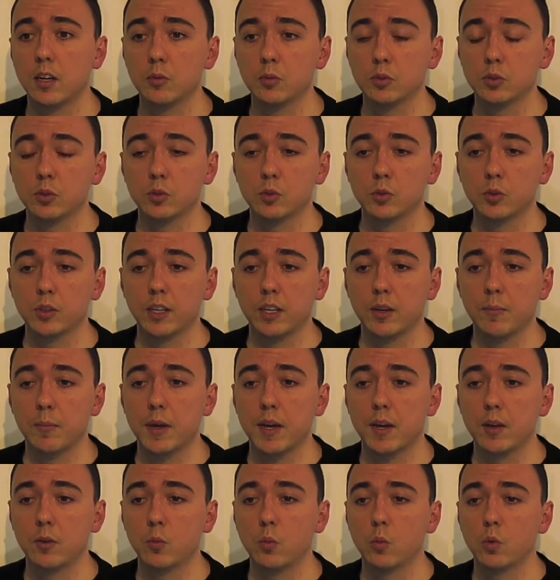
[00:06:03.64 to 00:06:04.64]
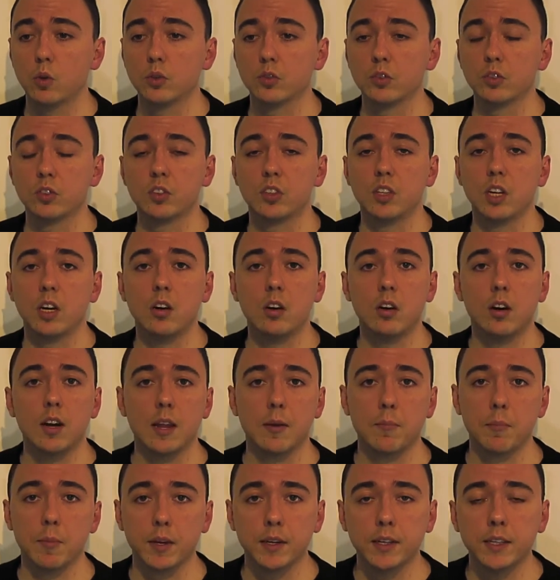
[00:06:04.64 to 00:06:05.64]
was talking about was
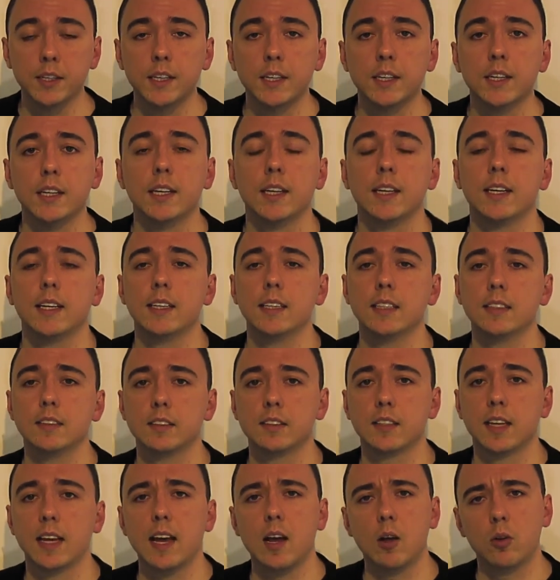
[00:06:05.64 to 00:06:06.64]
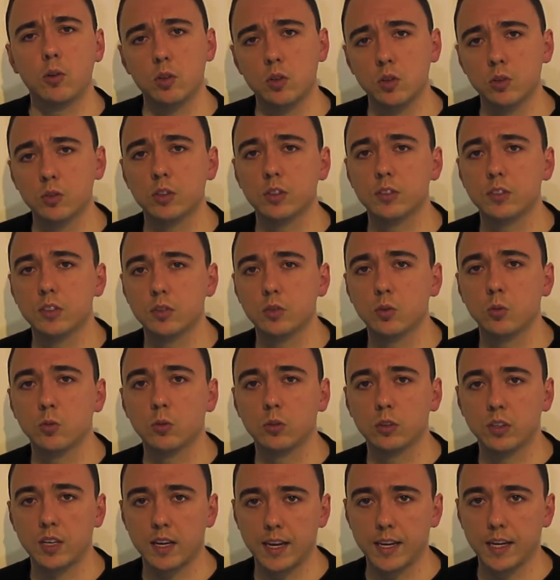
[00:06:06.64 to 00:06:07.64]
time. Is how long does this all
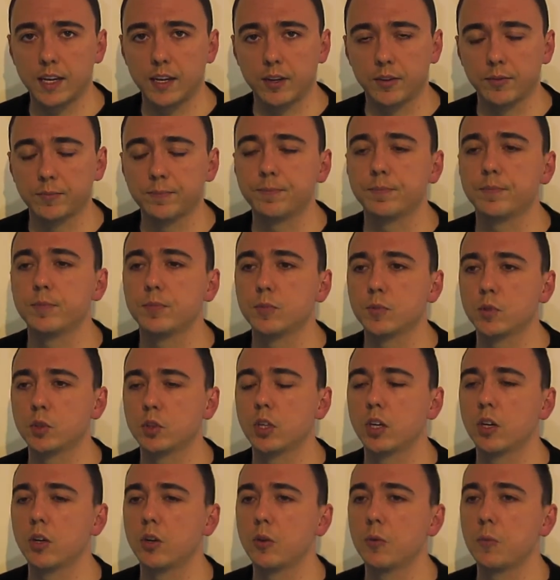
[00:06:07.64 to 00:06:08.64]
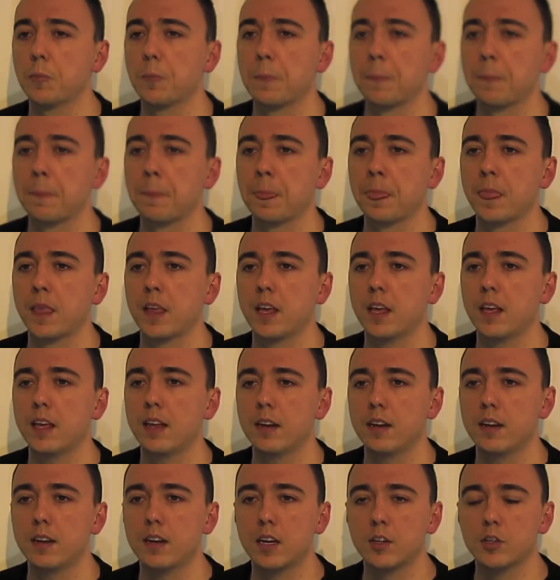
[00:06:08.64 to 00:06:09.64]
take? So in
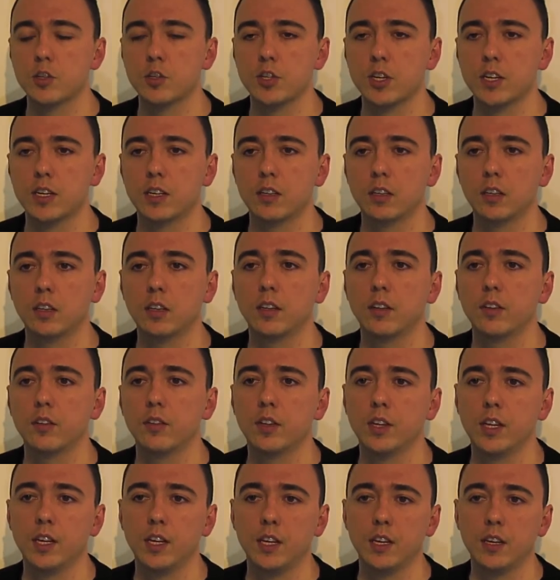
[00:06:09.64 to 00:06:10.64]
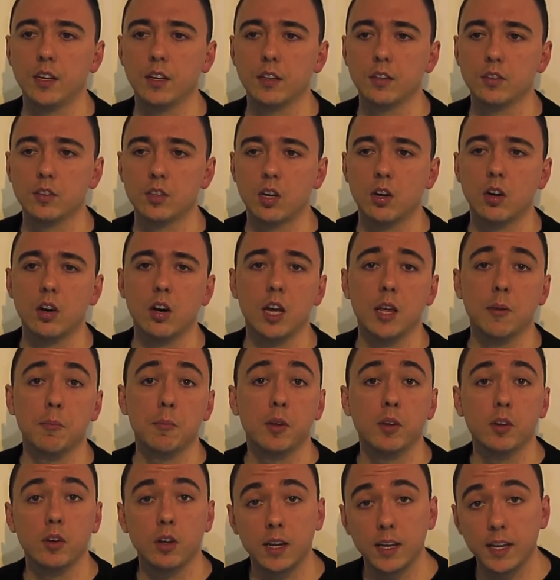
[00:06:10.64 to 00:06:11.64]
a nutshell, the
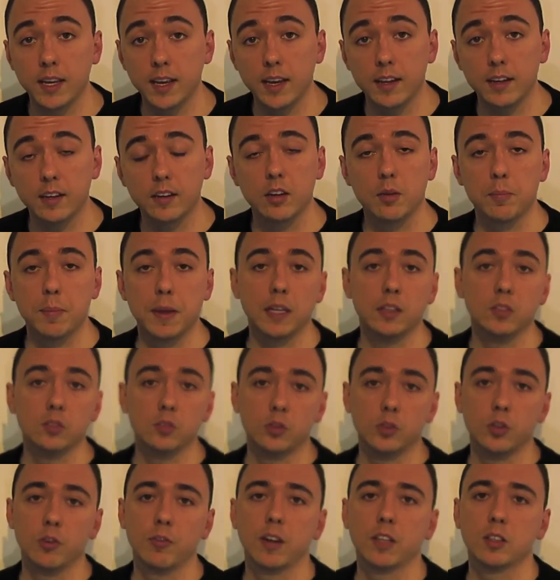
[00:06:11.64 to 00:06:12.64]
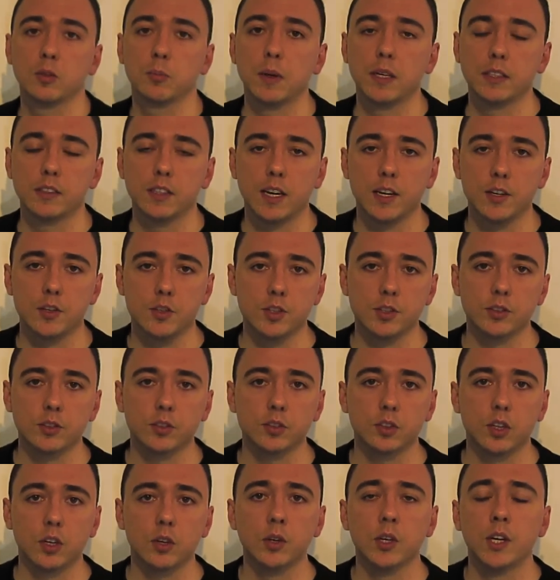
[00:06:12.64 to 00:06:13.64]
time again depends on your expectations.
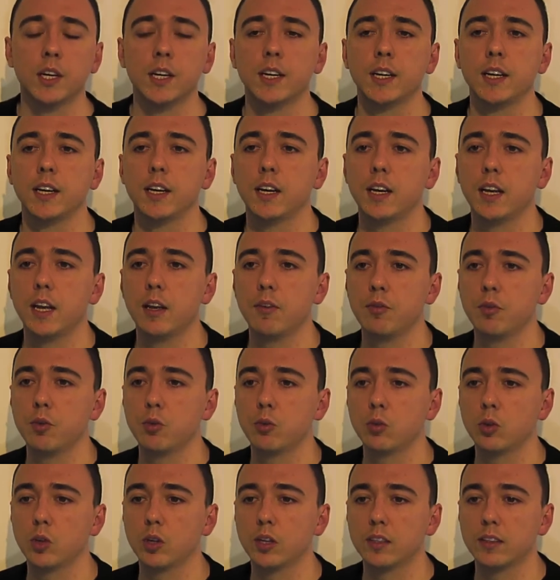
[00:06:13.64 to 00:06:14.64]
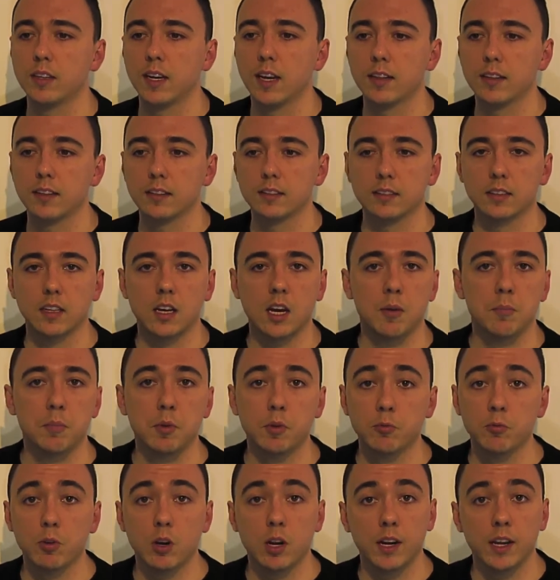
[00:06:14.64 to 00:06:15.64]
So if you're looking to get this up
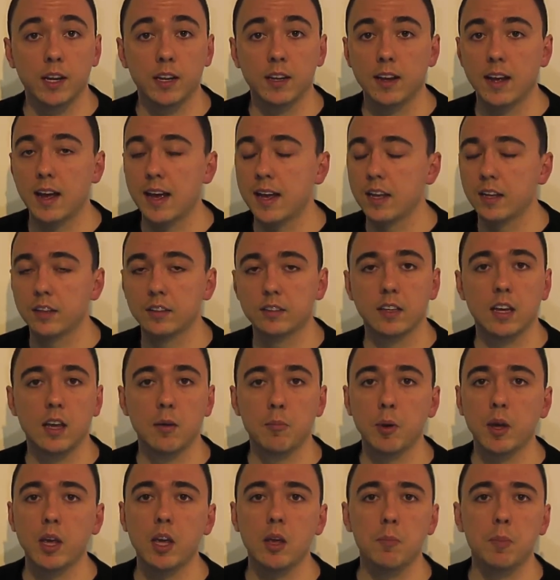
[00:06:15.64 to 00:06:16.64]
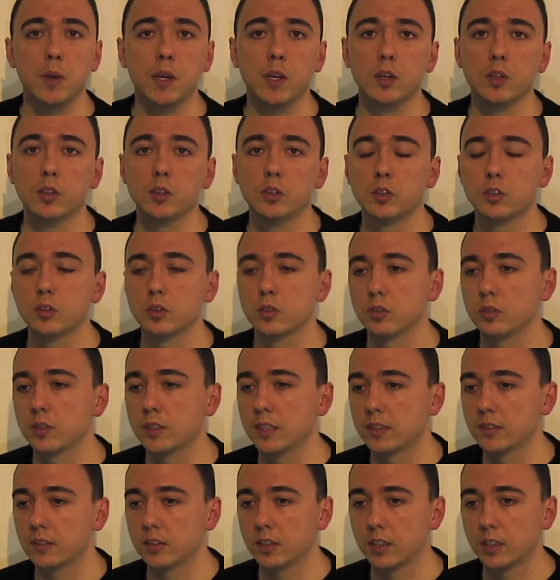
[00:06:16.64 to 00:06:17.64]
and running ASAP because
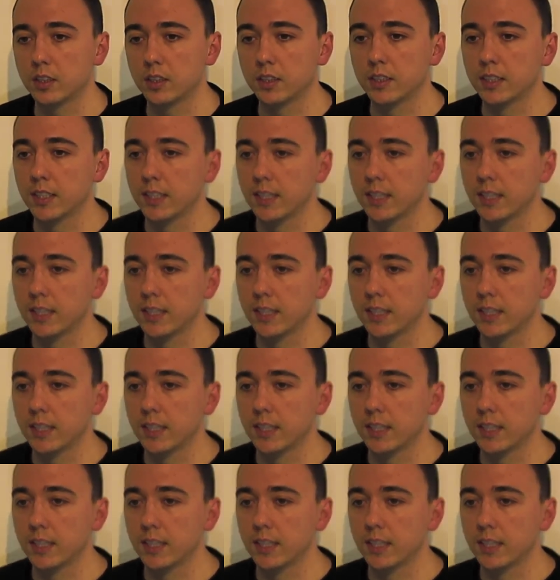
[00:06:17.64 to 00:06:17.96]
there's a